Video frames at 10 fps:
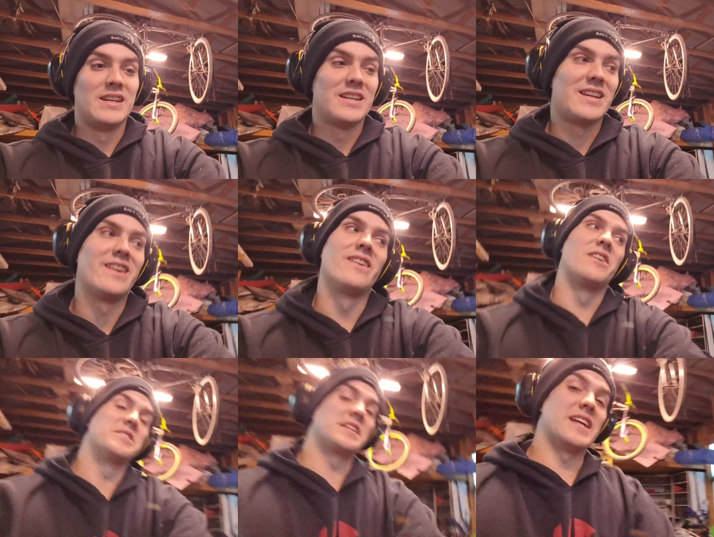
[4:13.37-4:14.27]
get it
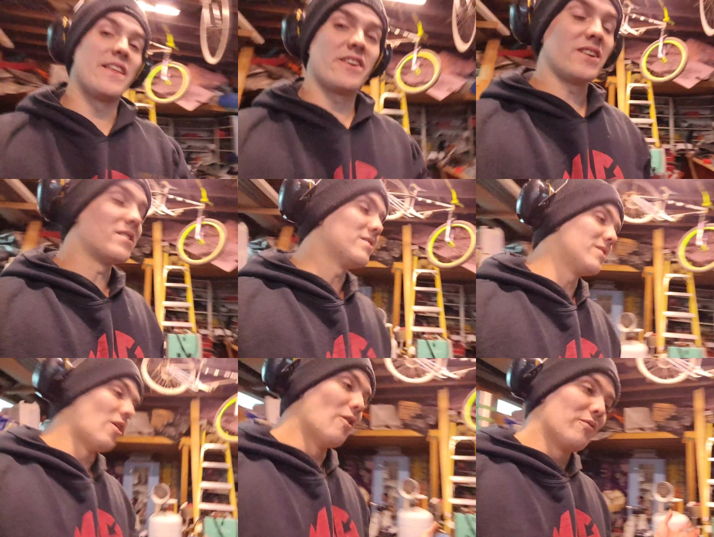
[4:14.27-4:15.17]
all together,
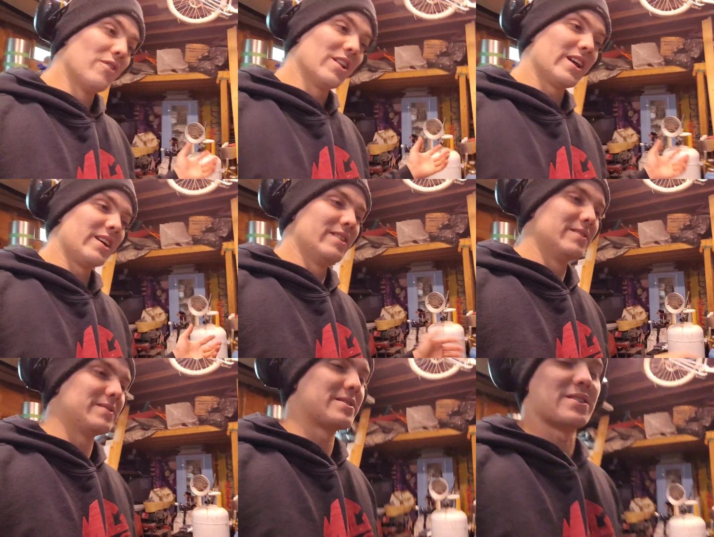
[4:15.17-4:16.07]
hopefully.
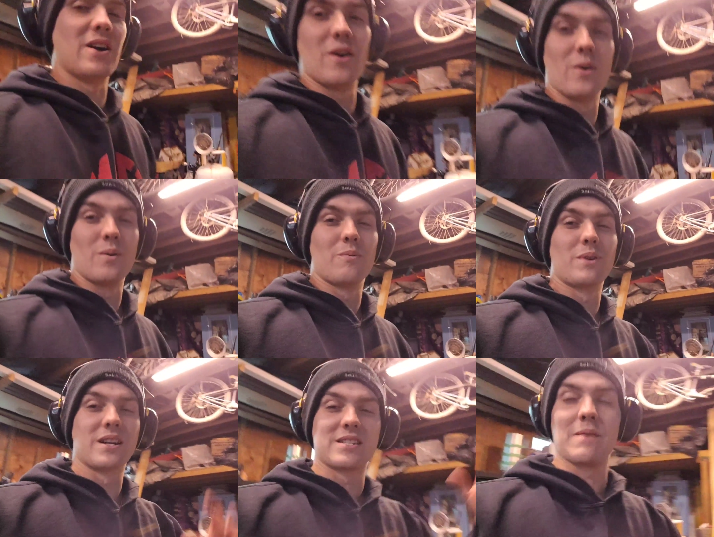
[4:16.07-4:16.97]
So we're
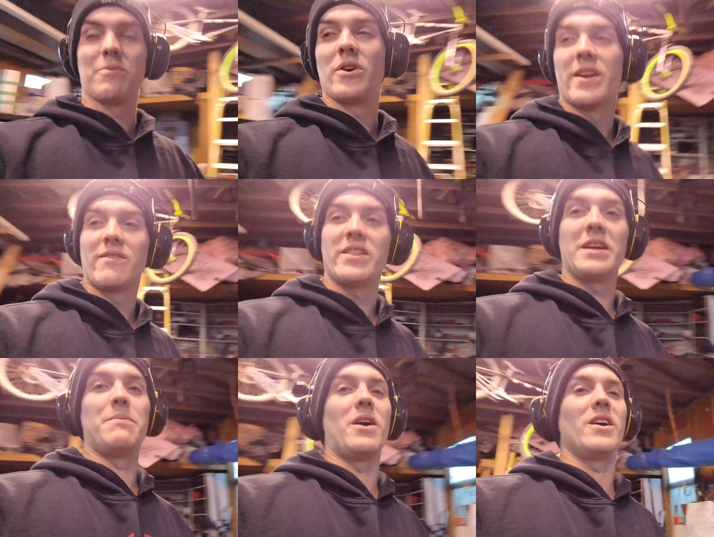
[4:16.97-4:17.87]
gonna start pulling everything
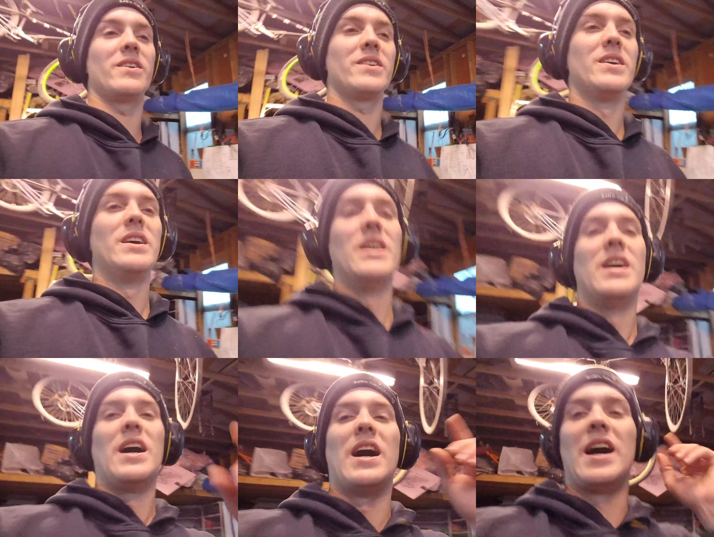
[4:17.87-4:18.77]
apart.
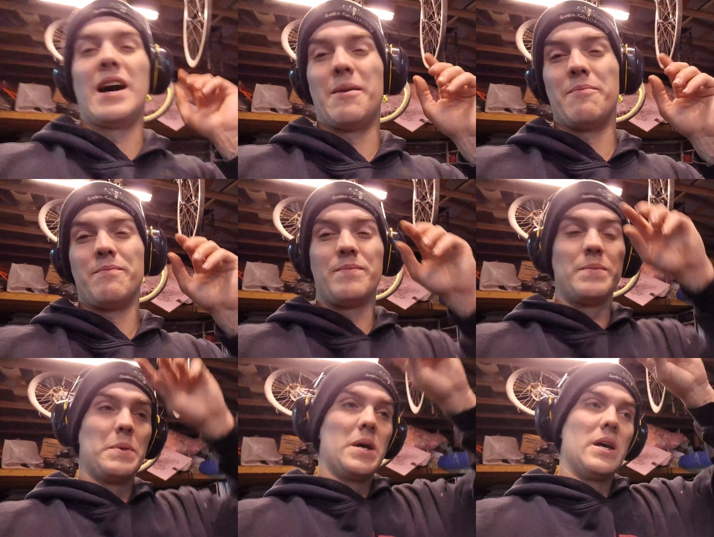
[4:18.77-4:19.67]
I'm
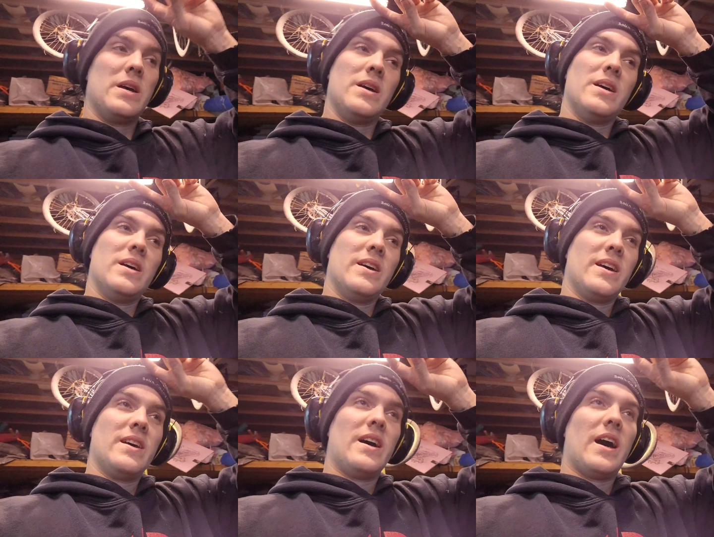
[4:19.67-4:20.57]

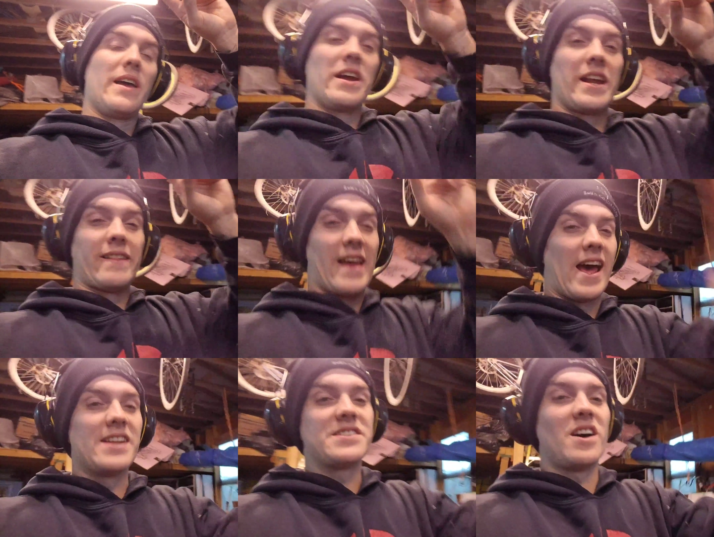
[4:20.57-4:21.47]
gonna get the
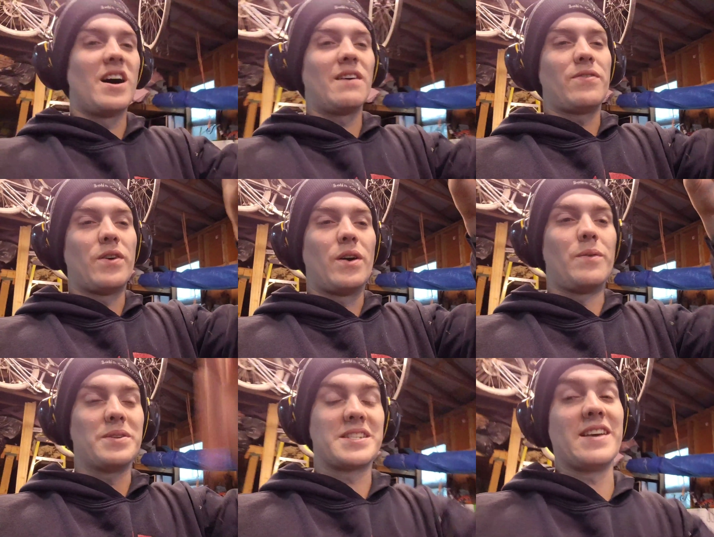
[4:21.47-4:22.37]
heads off.
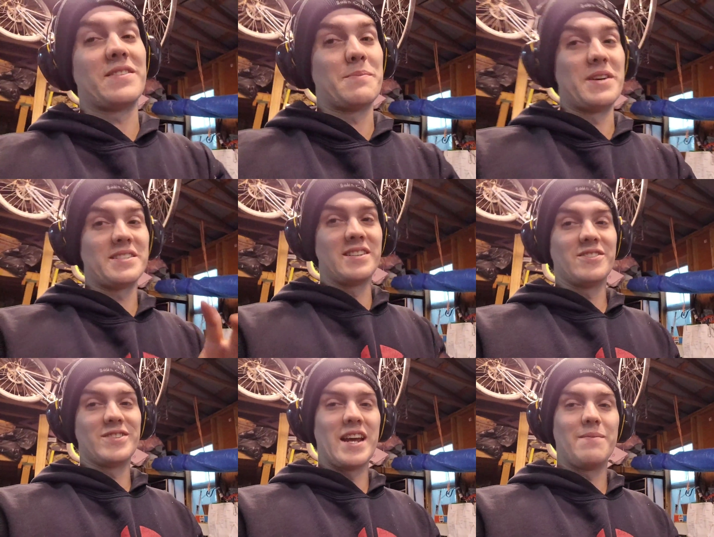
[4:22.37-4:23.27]
We'll see if the pistons
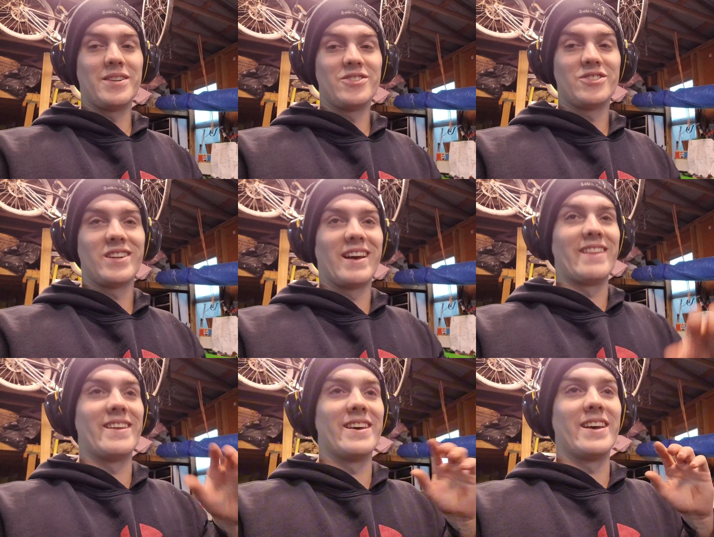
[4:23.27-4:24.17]
are damaged,
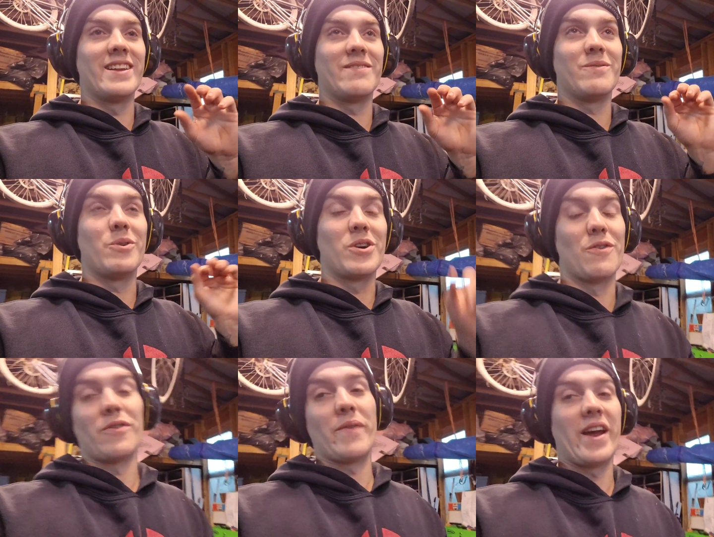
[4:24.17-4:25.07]
and then we'll go
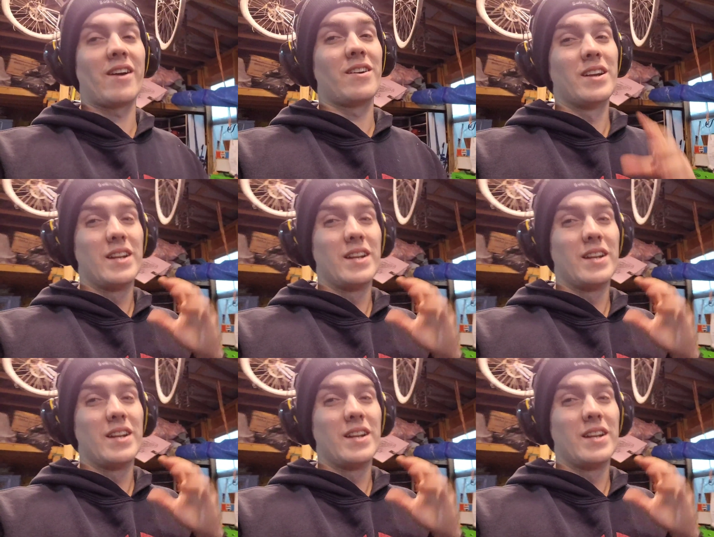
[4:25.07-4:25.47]
from there.